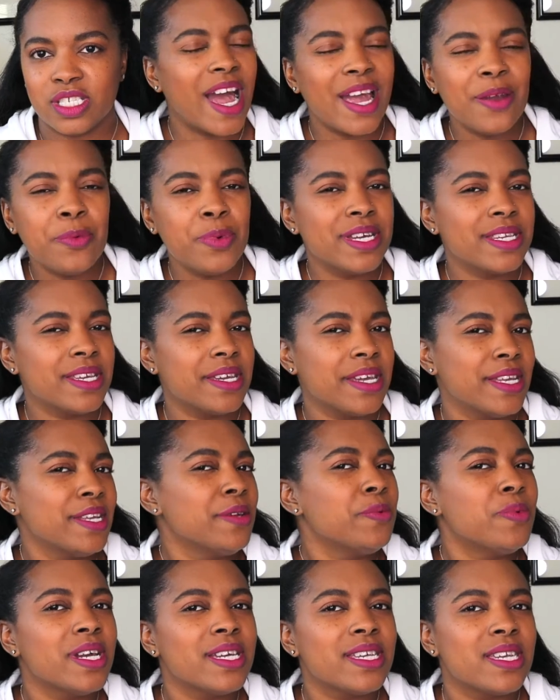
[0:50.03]
Why would
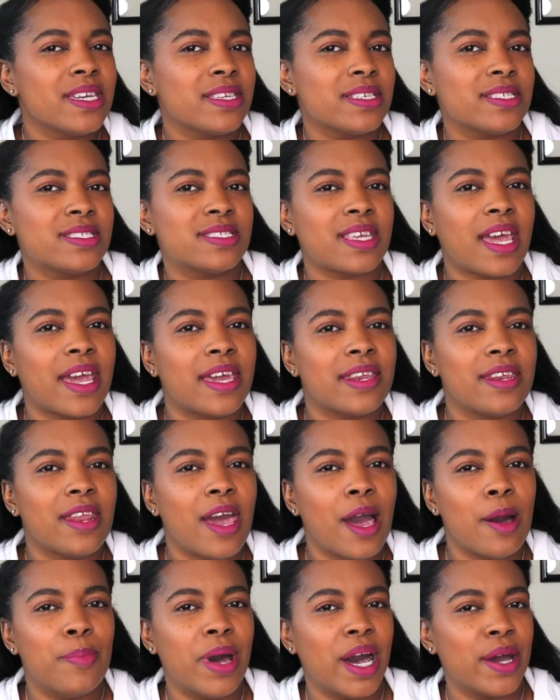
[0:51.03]
anyone get excited
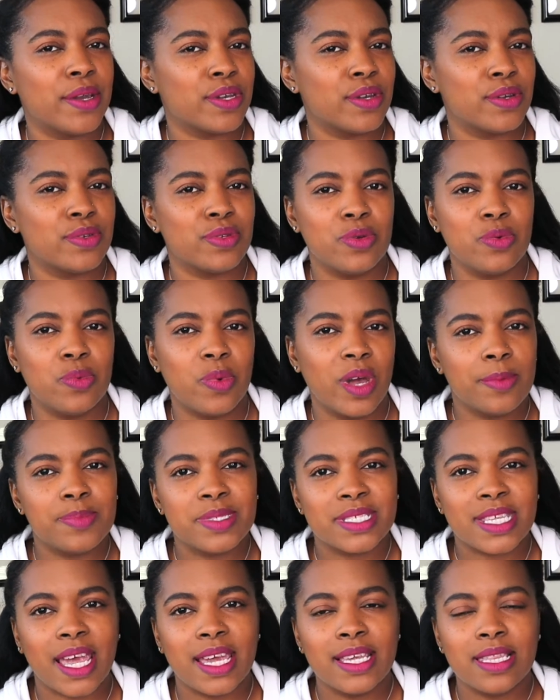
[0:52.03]
about your new
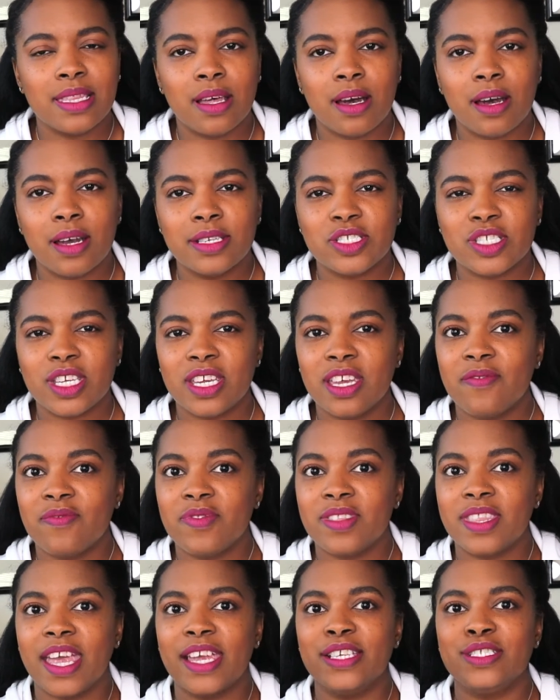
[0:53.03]
website launch
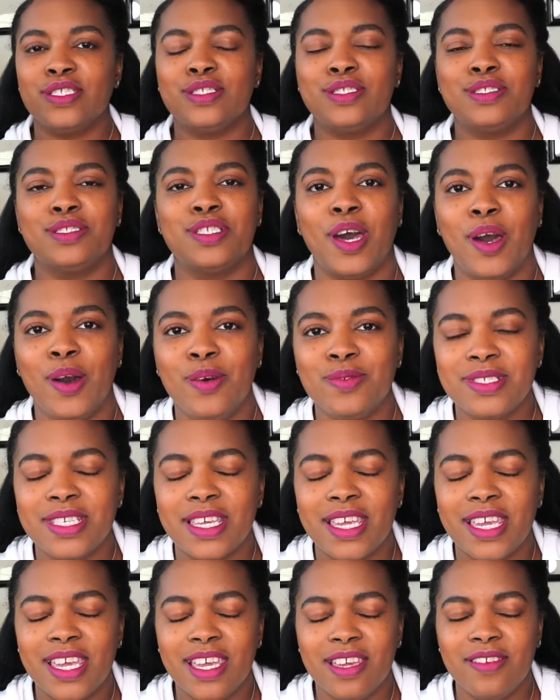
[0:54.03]
if they don't
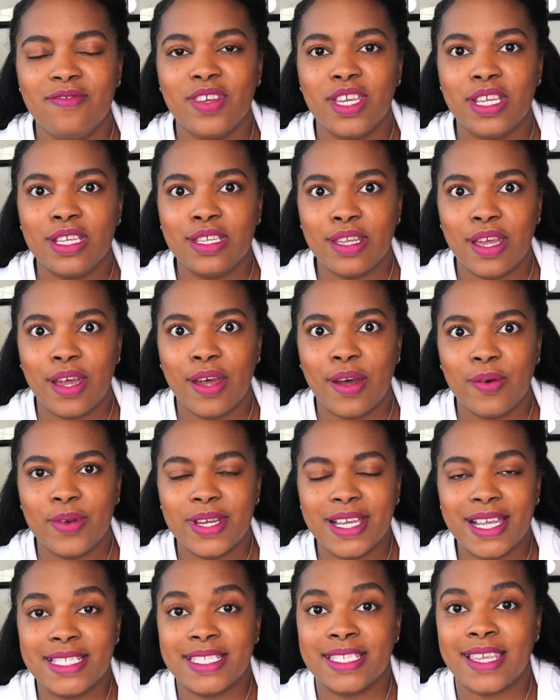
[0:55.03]
even know
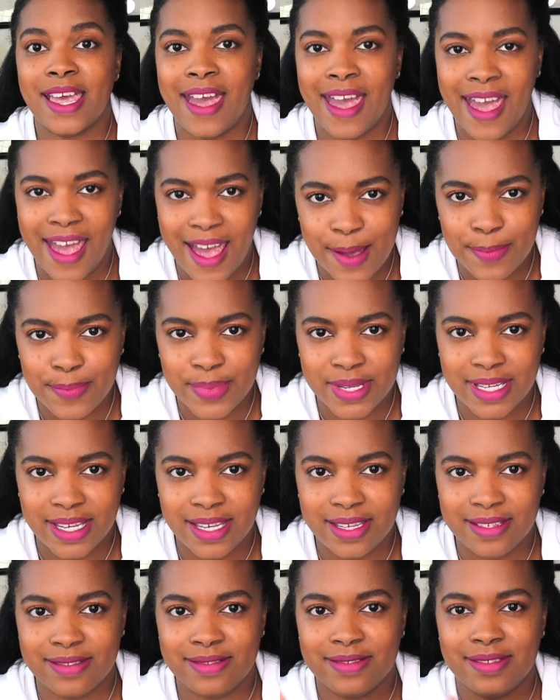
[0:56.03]
it's
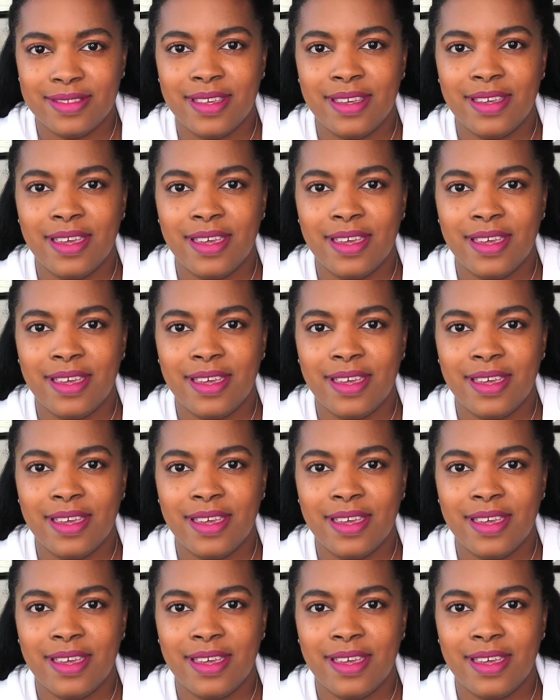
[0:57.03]
happening?